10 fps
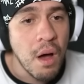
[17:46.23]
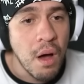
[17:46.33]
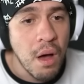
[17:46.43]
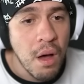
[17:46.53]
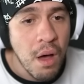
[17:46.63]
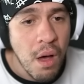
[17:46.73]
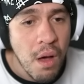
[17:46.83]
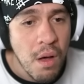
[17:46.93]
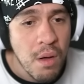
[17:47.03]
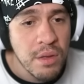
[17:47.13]

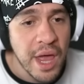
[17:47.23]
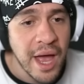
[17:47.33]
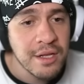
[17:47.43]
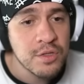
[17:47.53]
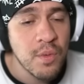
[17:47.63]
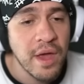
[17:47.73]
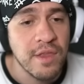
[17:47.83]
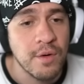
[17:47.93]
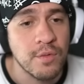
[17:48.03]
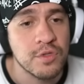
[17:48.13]
Oh, that's why
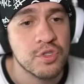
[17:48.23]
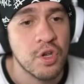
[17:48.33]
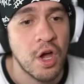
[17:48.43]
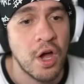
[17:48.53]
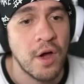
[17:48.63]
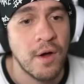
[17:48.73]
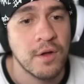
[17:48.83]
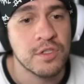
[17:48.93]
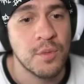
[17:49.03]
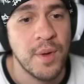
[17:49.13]
there was
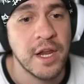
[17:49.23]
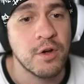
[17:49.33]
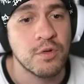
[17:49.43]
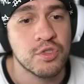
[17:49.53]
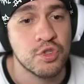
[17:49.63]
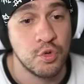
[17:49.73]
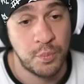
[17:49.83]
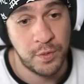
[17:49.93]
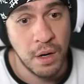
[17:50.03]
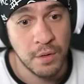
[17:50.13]
tomato
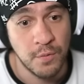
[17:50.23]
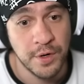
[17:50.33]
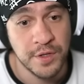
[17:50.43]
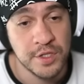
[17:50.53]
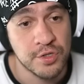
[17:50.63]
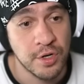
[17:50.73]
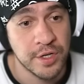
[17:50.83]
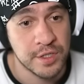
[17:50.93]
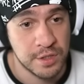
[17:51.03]
soup on one of these drawings